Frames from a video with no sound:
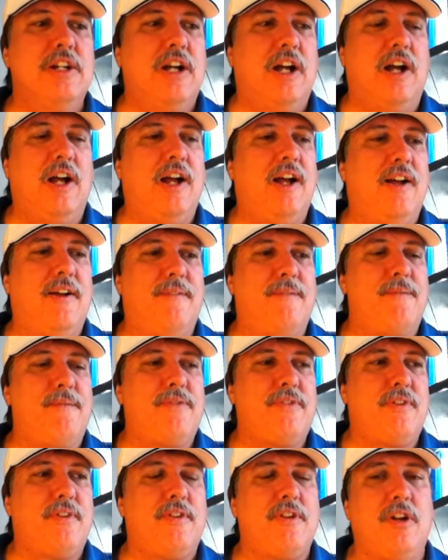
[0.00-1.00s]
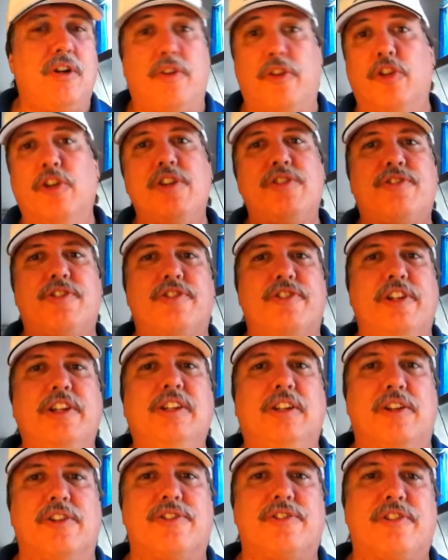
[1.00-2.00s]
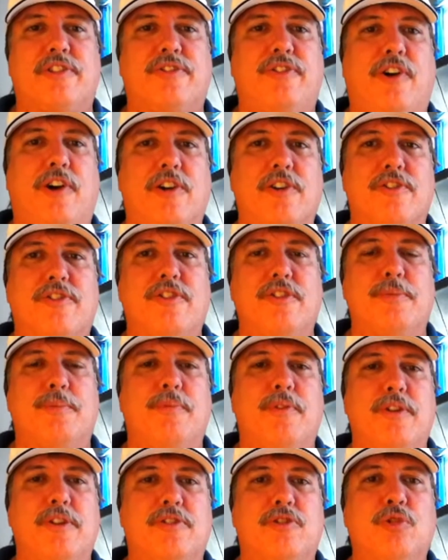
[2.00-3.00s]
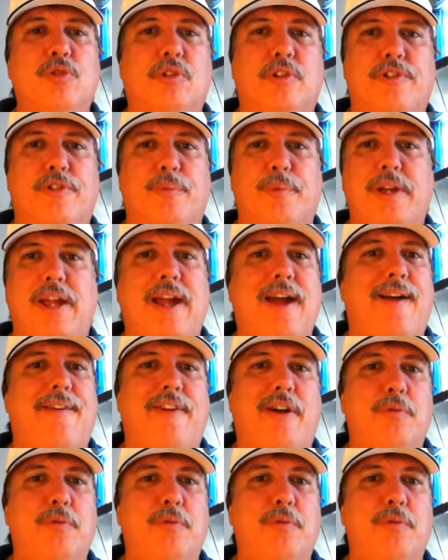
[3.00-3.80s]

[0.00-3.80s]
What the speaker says: The list is endless as far as the tools that we have.